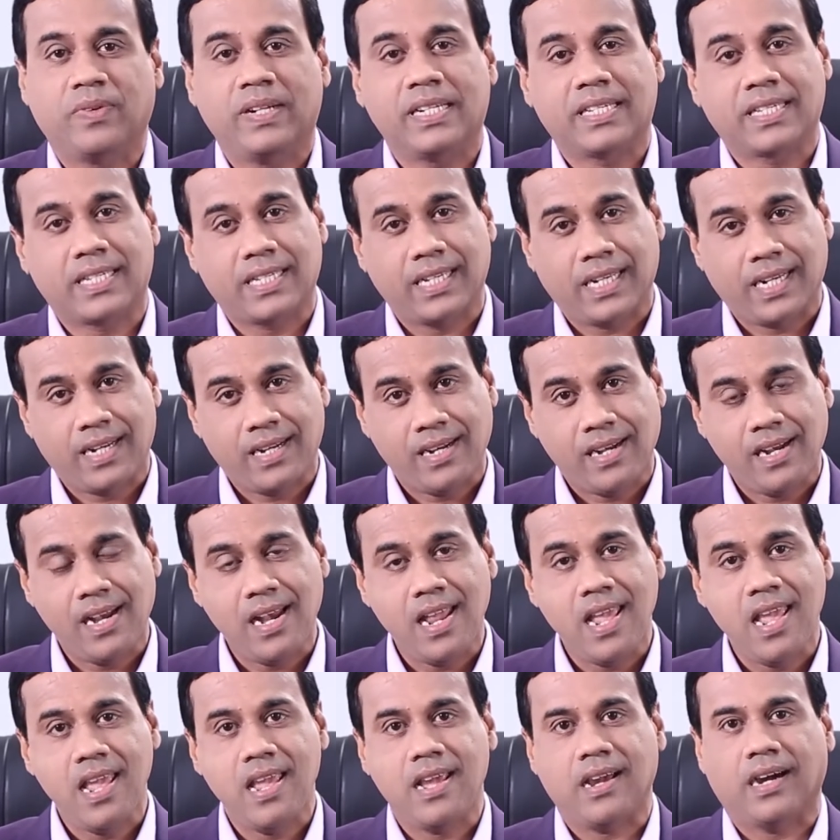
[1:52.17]
will
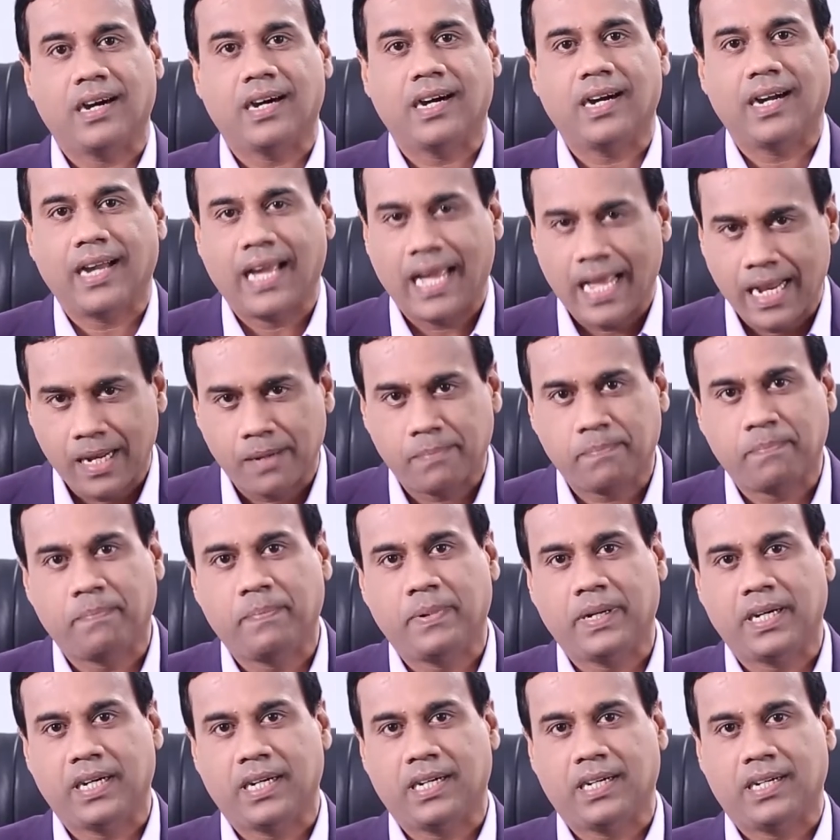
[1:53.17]
certainly
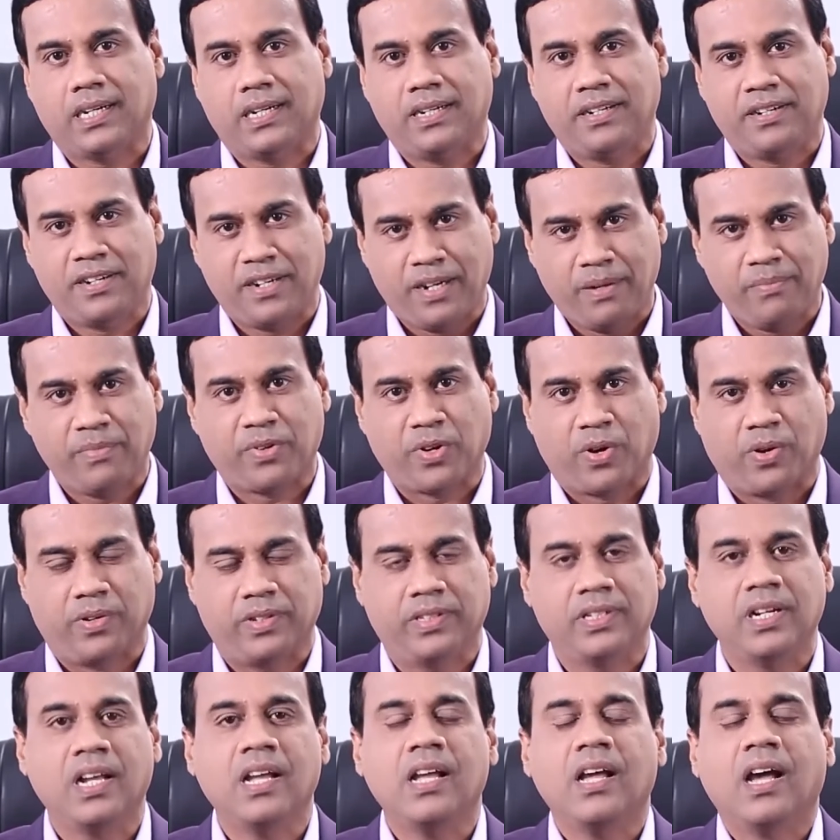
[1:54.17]
help
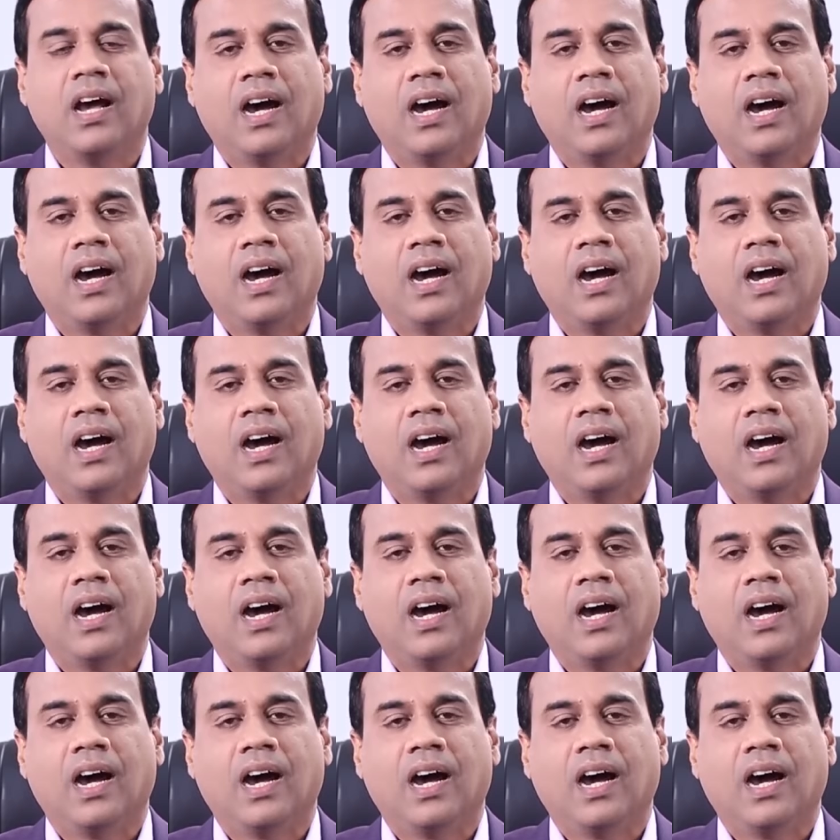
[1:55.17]
Dreamron